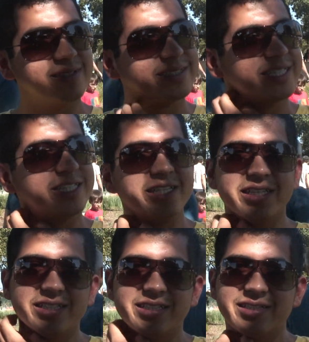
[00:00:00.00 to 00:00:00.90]
teaching
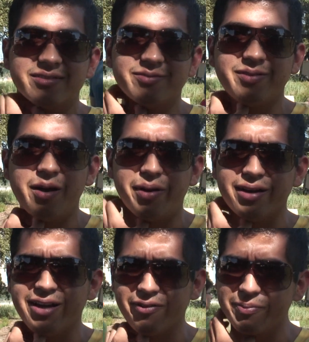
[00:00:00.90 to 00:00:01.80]
us
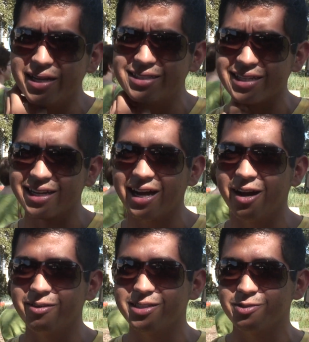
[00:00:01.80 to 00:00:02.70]
about government and
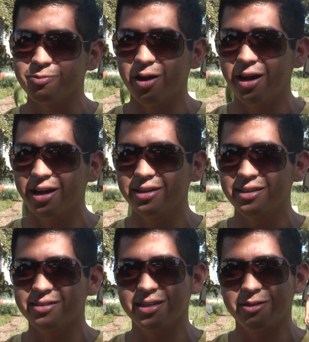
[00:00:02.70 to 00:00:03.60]
how it's run
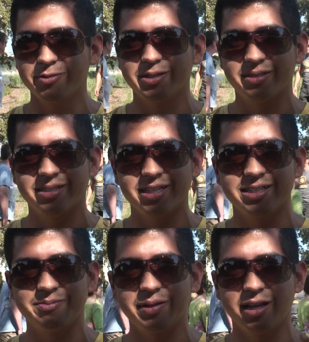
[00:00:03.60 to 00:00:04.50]
and he would
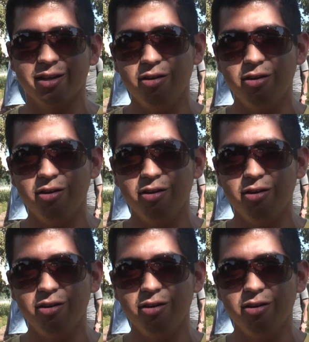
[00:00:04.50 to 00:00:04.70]
just be like,